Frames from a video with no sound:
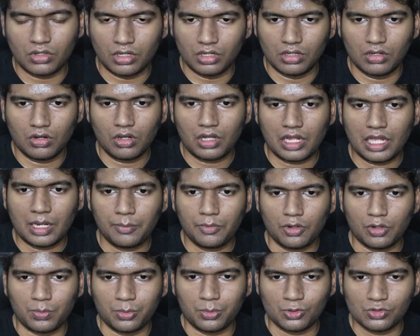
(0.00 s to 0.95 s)
not
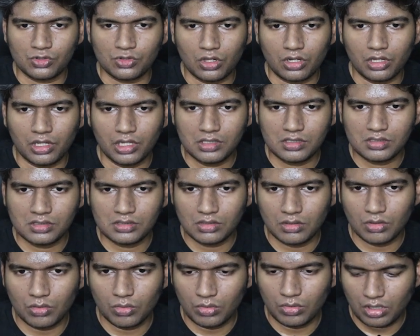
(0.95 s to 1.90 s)
app.post, sorry guys,
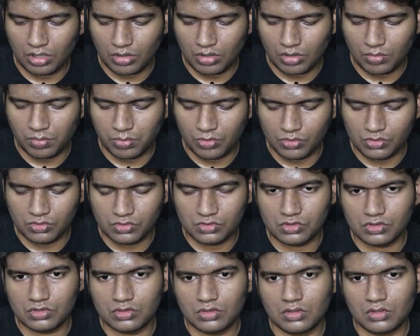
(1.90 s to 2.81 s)
router.post